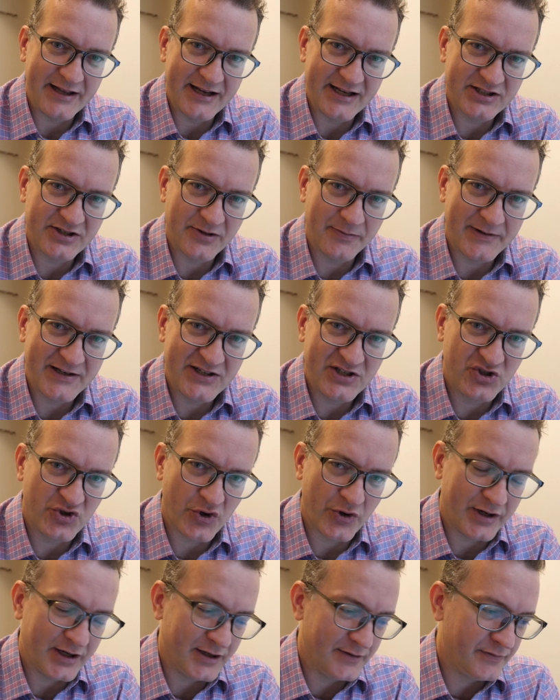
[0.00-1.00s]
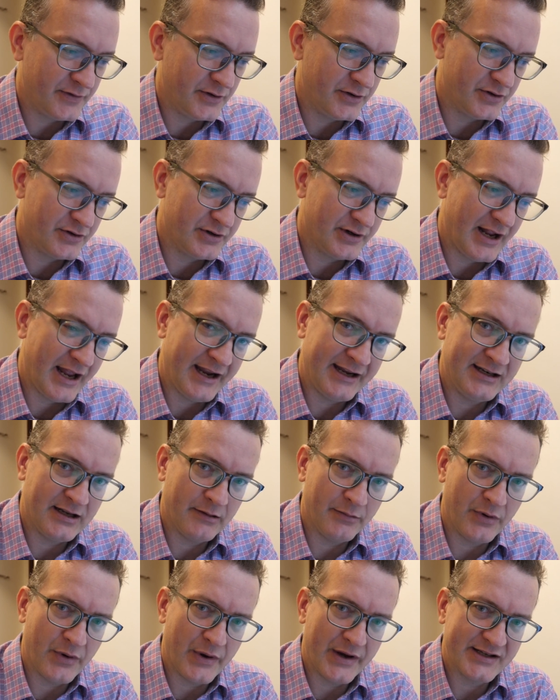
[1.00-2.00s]
there, so please join if you're an
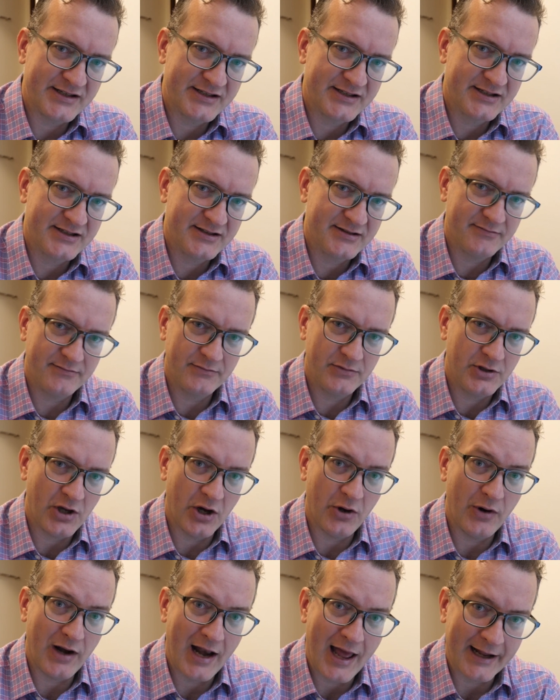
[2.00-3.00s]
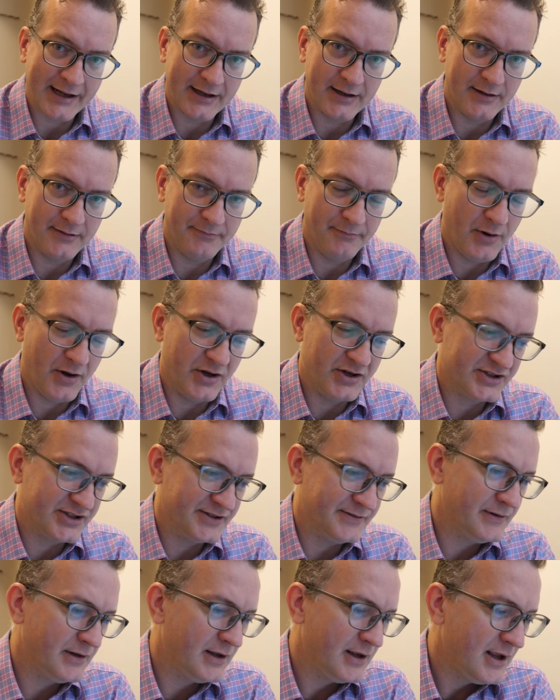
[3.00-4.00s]
AWS Golanger
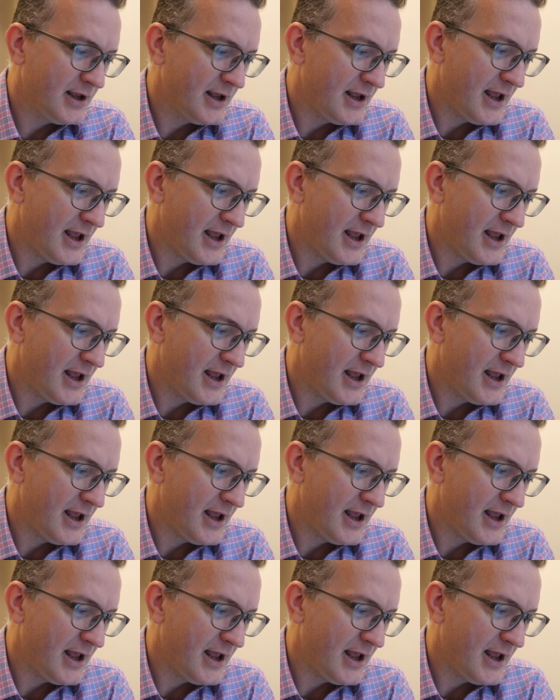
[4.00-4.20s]
person.